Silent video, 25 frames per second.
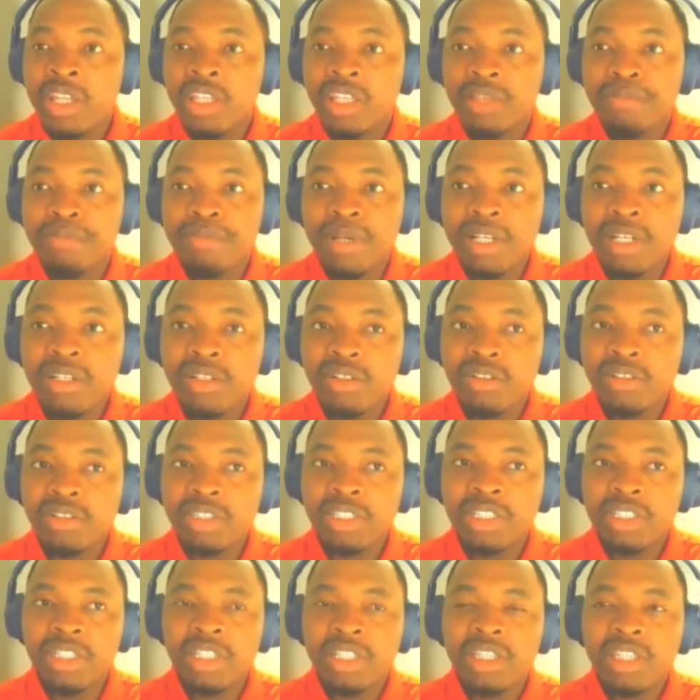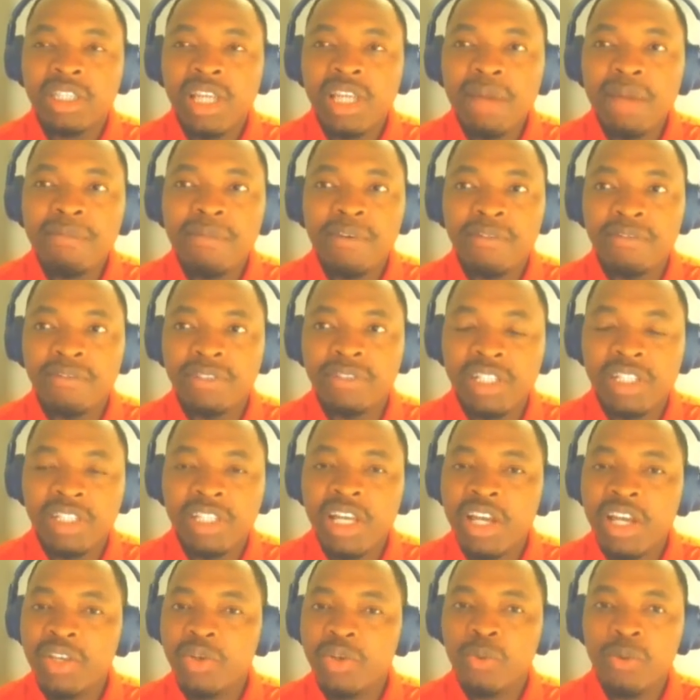depending on the type of
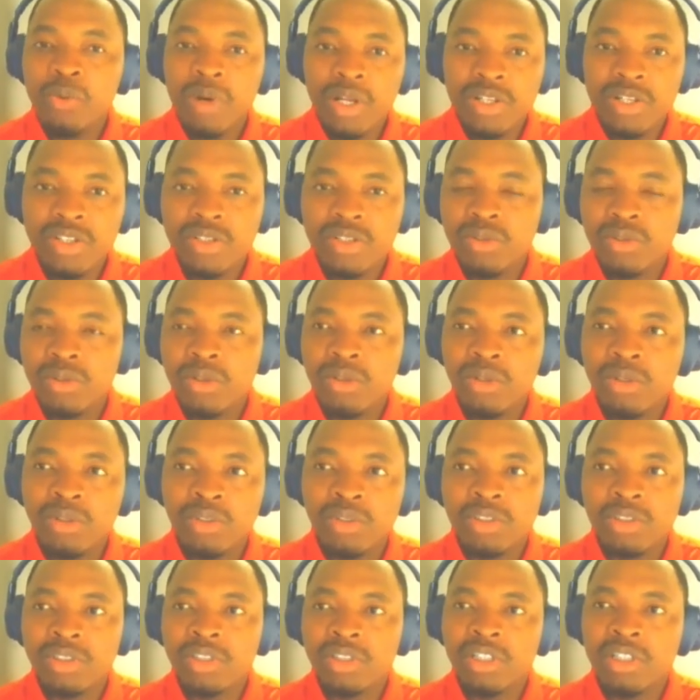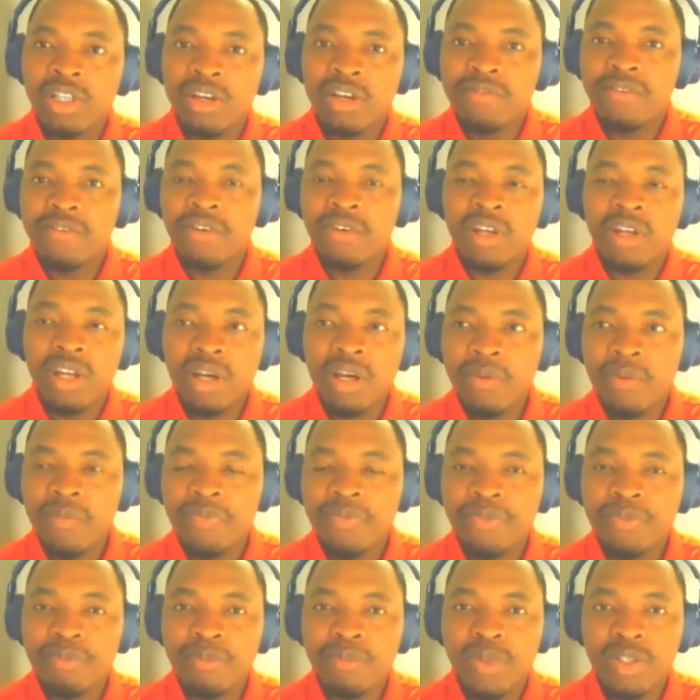data you want to load. Now, for now,
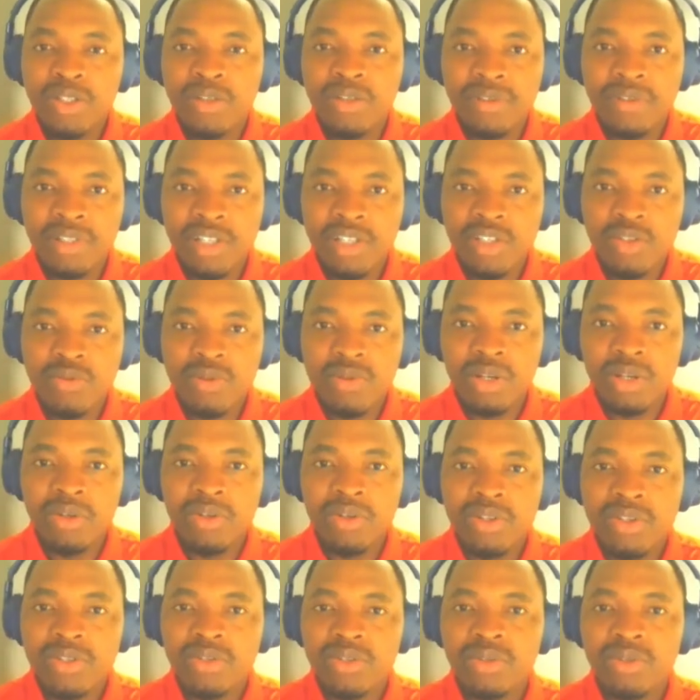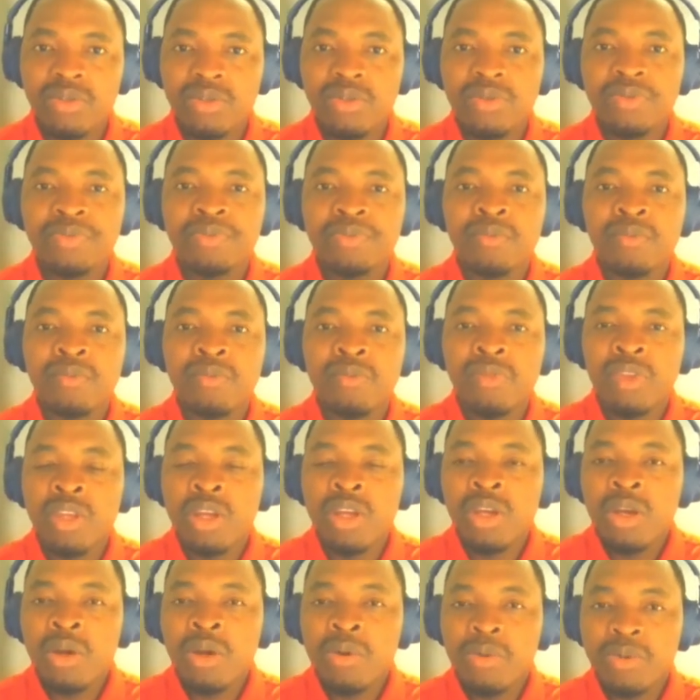most of the things we are going to do
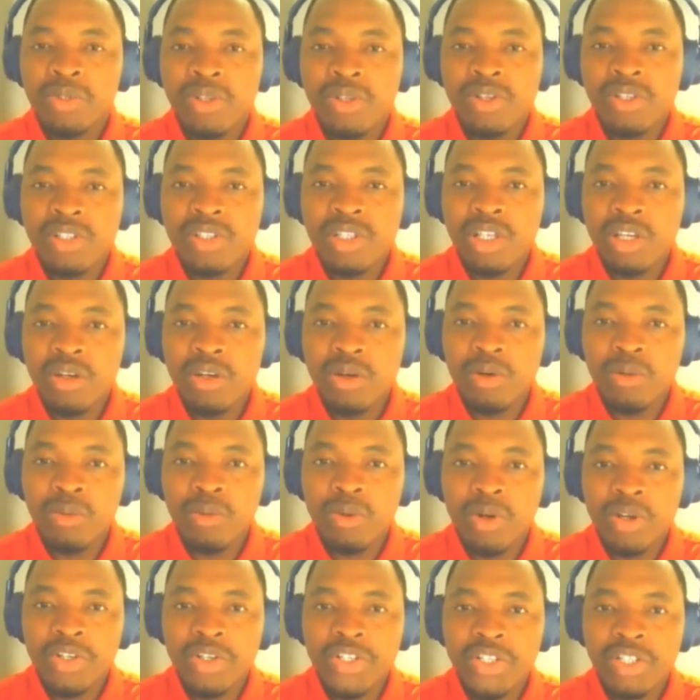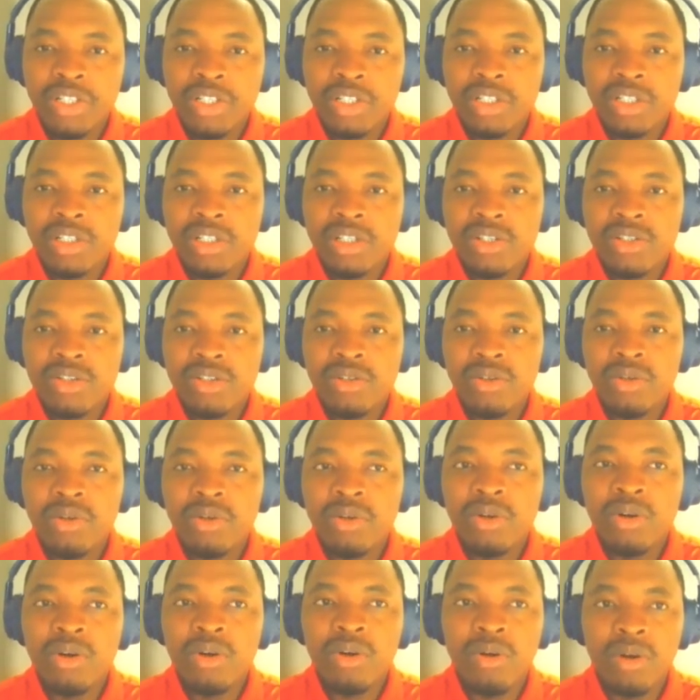just stay on worksheet.
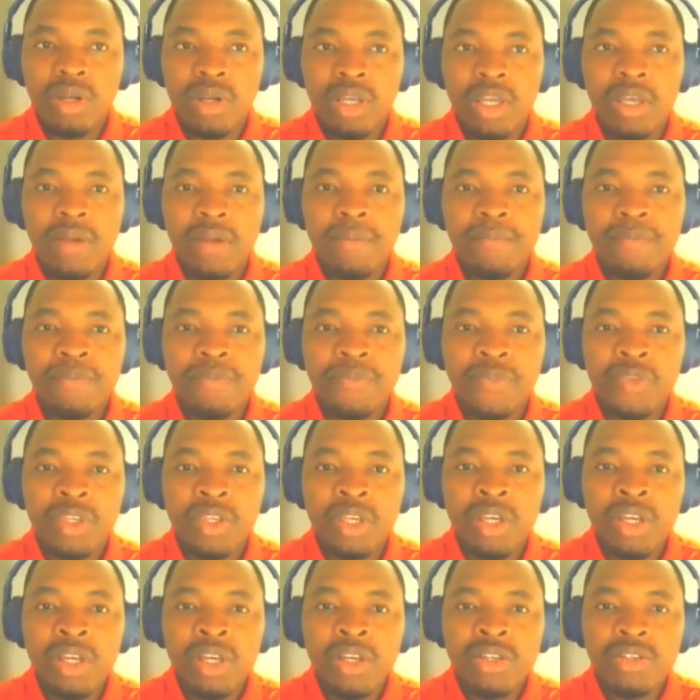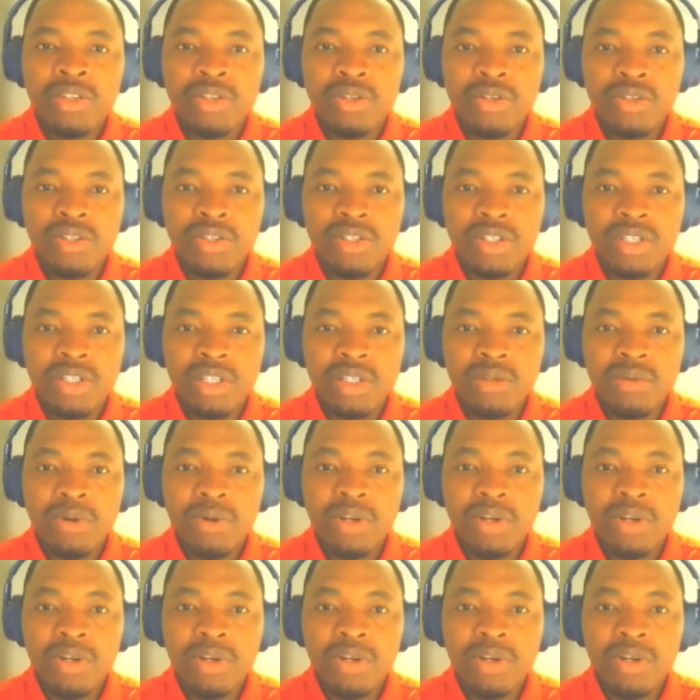So, okay. So you see,